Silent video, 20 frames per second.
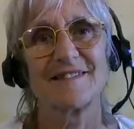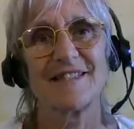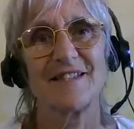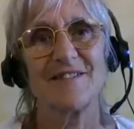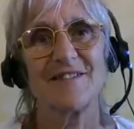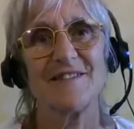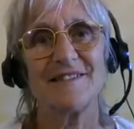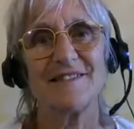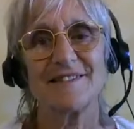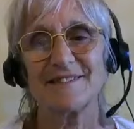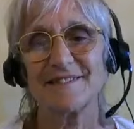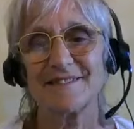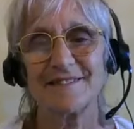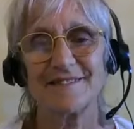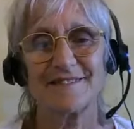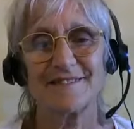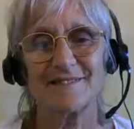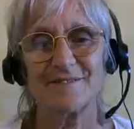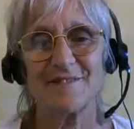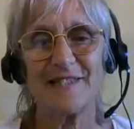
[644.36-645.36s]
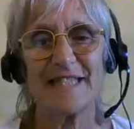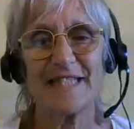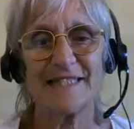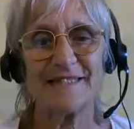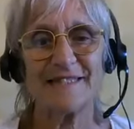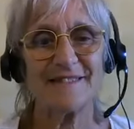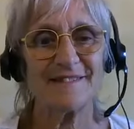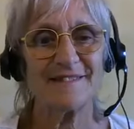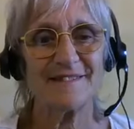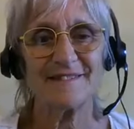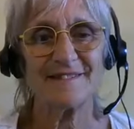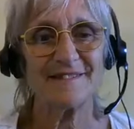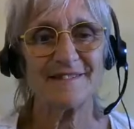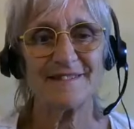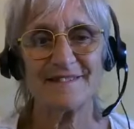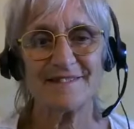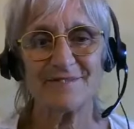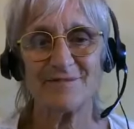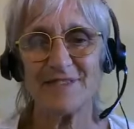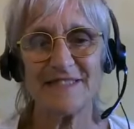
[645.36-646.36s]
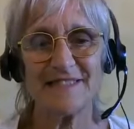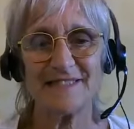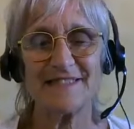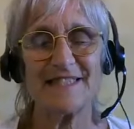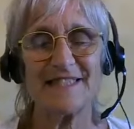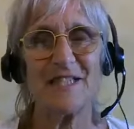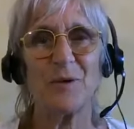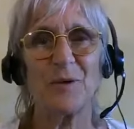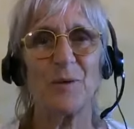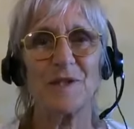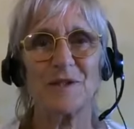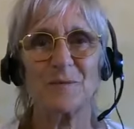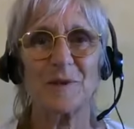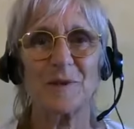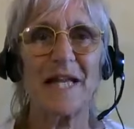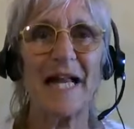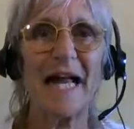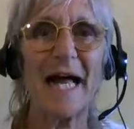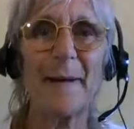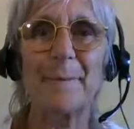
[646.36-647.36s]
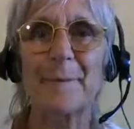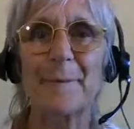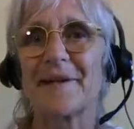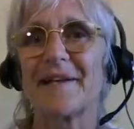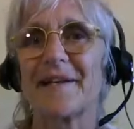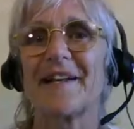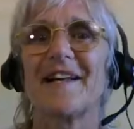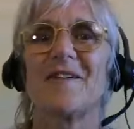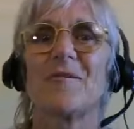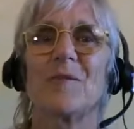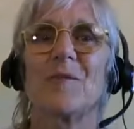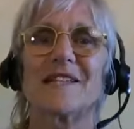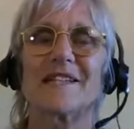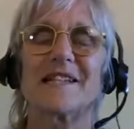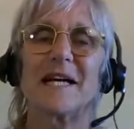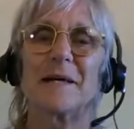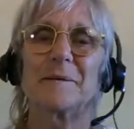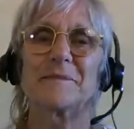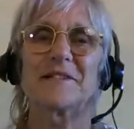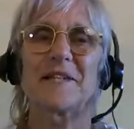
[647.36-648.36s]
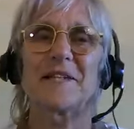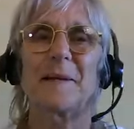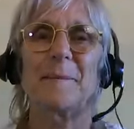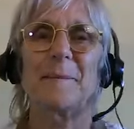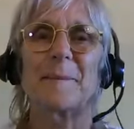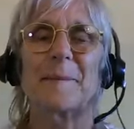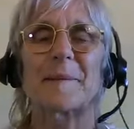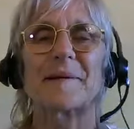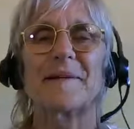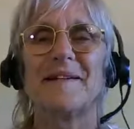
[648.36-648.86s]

So it's we can we see what will happen and what comes up.